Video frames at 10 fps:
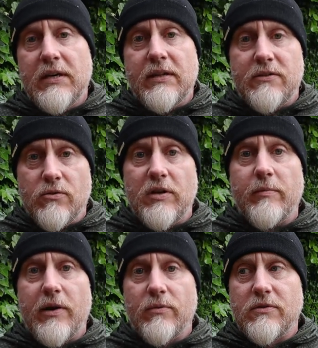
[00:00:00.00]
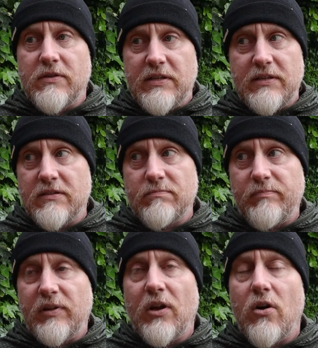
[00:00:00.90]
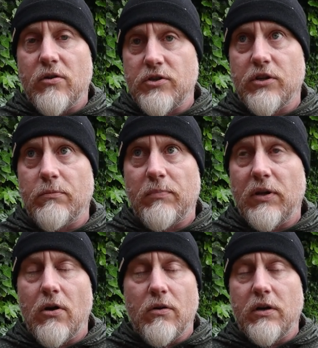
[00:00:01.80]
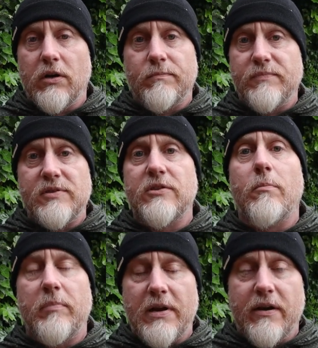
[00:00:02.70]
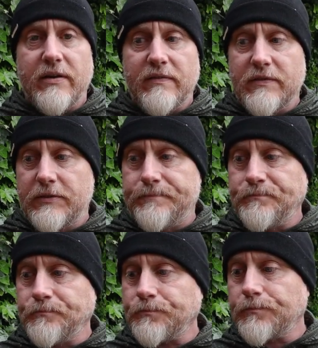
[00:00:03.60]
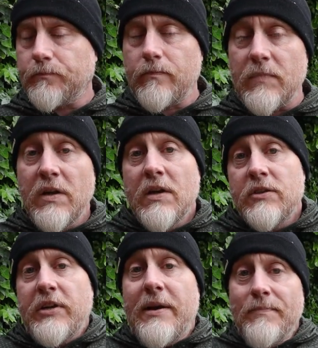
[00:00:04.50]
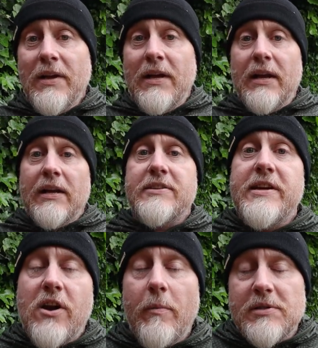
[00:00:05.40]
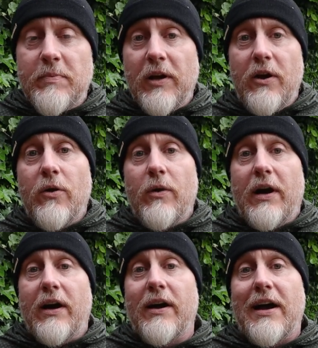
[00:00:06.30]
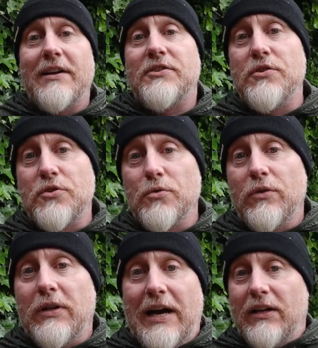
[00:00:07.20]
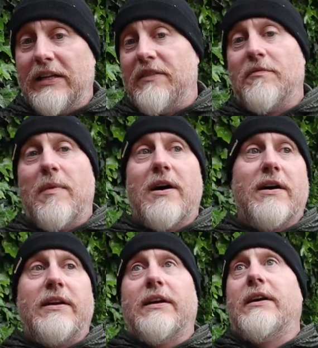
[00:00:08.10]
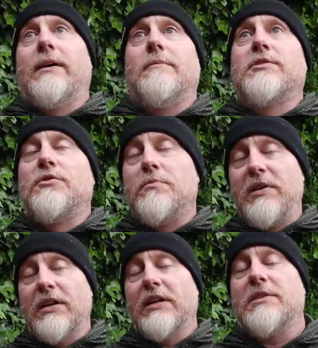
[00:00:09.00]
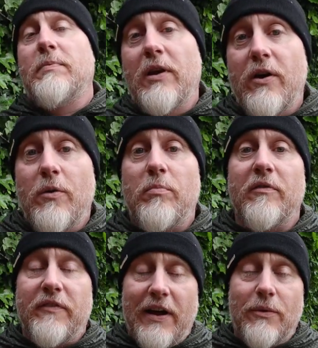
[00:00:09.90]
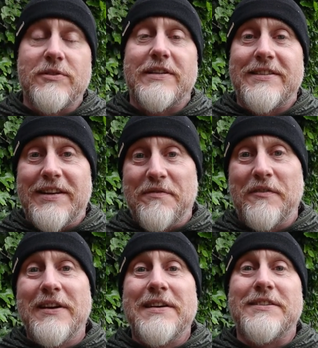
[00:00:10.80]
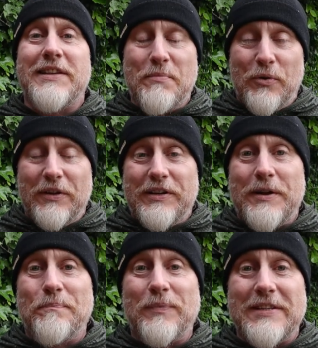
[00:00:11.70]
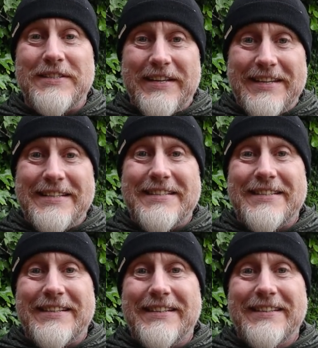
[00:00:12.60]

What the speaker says: They're talking about these larger, longer zombie knives. So yeah, let's see your comments below. And usual, I'll leave my social media links below. But for now, stay safe, stay Moorlander, and stay EDC.